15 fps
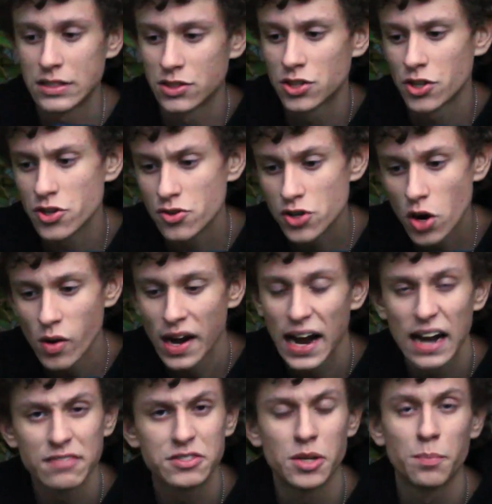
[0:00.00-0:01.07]
And so you don't
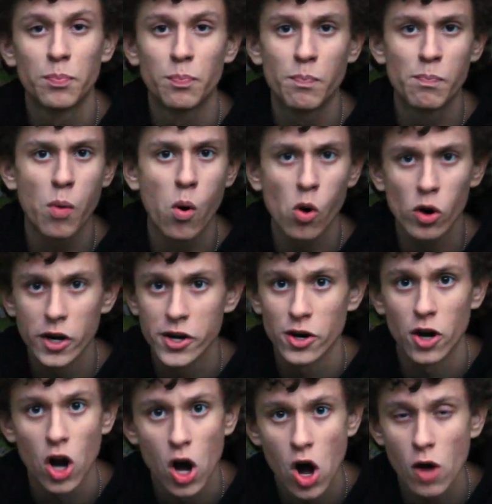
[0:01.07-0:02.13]
have to pour
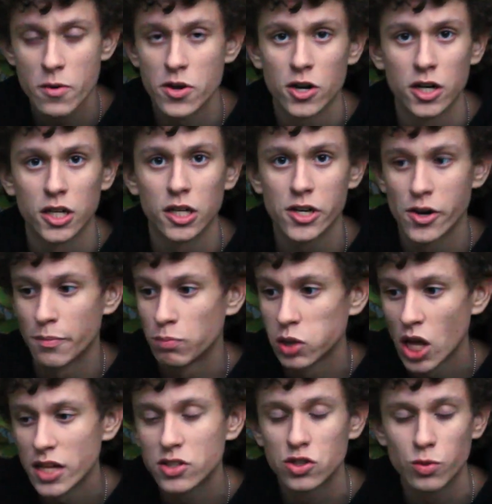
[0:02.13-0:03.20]
your
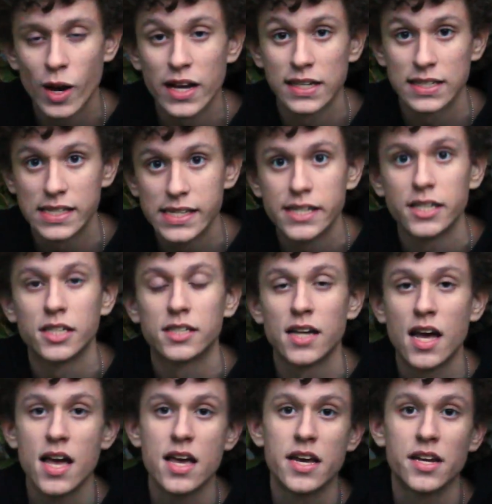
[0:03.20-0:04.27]
blood, sweat, and
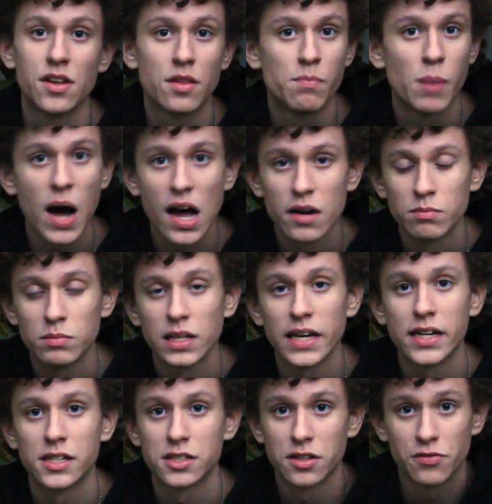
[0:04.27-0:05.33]
tears into the bottom
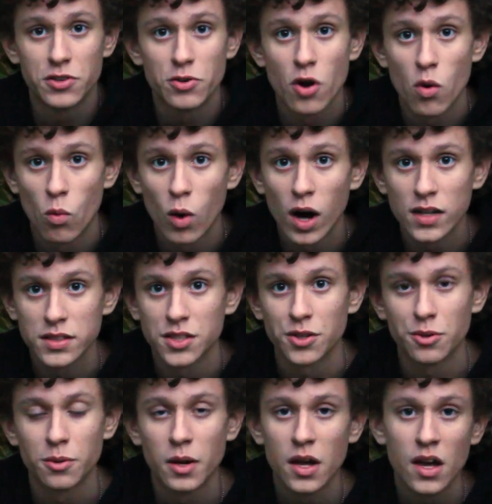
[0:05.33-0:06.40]
layers if you don't want to.